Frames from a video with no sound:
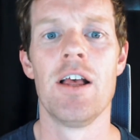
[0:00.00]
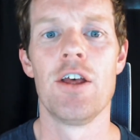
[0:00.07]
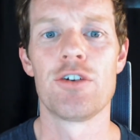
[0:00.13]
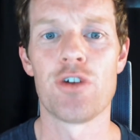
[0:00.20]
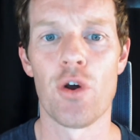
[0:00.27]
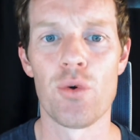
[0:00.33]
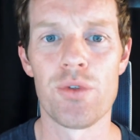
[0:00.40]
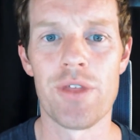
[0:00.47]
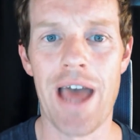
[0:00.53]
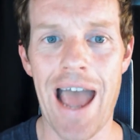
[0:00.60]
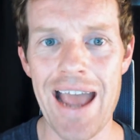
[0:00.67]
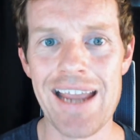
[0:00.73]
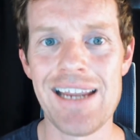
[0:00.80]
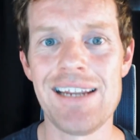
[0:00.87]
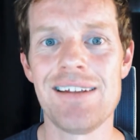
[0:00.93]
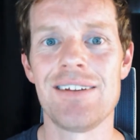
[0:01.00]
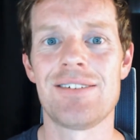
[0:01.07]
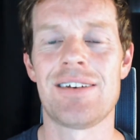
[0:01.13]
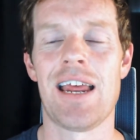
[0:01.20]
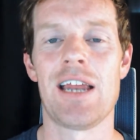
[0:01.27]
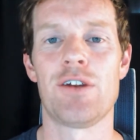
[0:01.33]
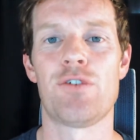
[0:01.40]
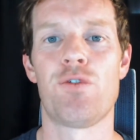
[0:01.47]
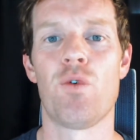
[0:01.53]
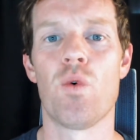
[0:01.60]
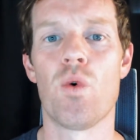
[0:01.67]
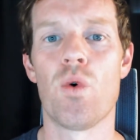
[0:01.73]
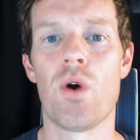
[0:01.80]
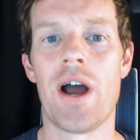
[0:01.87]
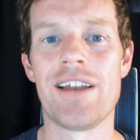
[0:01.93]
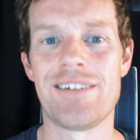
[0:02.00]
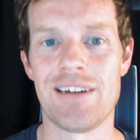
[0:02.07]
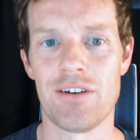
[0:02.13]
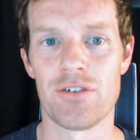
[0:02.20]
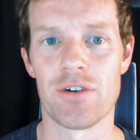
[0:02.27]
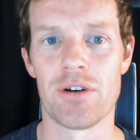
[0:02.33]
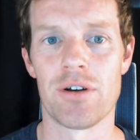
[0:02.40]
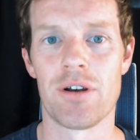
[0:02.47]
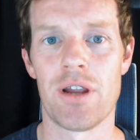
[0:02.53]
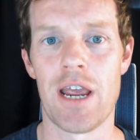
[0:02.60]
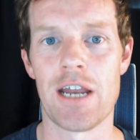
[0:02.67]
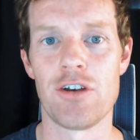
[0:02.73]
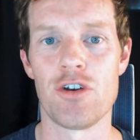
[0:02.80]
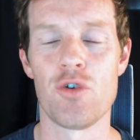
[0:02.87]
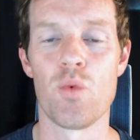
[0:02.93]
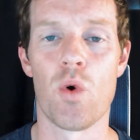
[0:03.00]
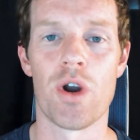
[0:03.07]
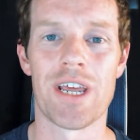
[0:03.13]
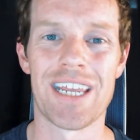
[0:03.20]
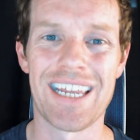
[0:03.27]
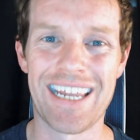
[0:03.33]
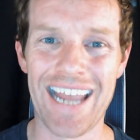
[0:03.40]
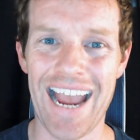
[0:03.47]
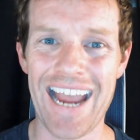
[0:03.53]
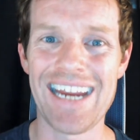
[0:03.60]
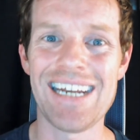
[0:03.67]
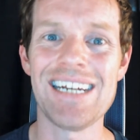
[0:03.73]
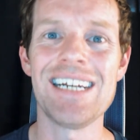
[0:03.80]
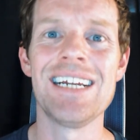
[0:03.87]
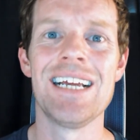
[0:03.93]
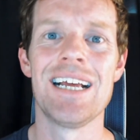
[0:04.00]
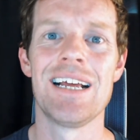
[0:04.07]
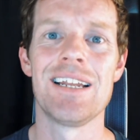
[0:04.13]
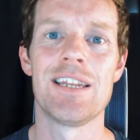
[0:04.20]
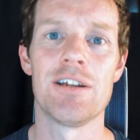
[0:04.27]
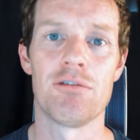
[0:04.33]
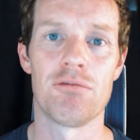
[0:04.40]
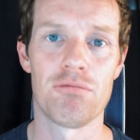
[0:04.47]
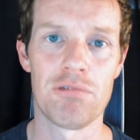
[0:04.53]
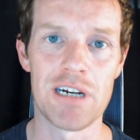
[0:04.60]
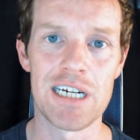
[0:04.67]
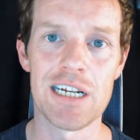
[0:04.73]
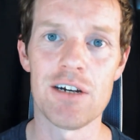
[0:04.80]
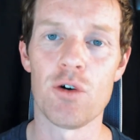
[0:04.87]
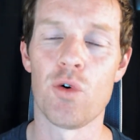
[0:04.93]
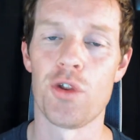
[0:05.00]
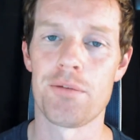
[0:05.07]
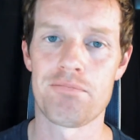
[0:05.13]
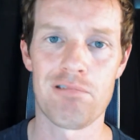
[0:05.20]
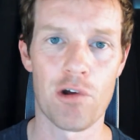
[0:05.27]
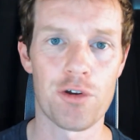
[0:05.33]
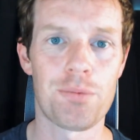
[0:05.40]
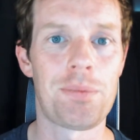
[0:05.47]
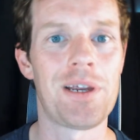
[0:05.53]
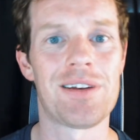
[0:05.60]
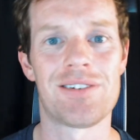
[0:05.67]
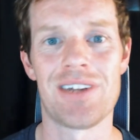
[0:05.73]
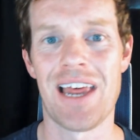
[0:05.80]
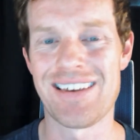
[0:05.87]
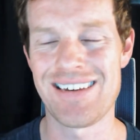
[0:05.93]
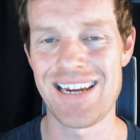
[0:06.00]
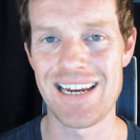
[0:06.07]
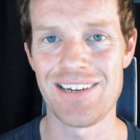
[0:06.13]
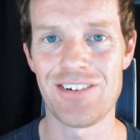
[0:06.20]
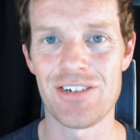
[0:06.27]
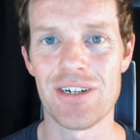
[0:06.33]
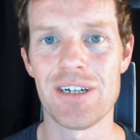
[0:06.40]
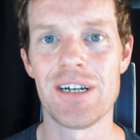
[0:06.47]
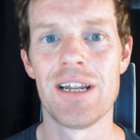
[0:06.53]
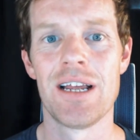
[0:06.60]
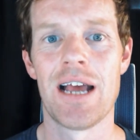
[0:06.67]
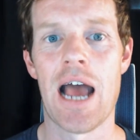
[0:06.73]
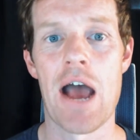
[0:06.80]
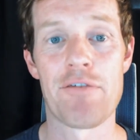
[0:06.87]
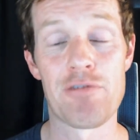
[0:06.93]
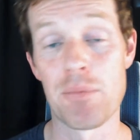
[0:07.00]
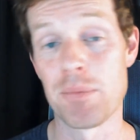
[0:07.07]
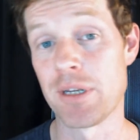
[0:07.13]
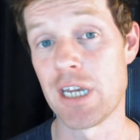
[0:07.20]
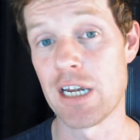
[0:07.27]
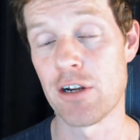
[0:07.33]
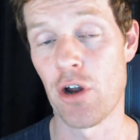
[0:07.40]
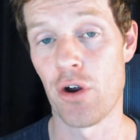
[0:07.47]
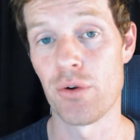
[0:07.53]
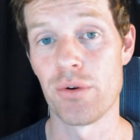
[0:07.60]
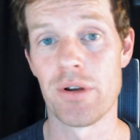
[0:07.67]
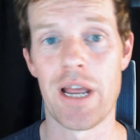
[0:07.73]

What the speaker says: So the A stands for attention, and you want to gain the reader or the prospect's attention from the get-go.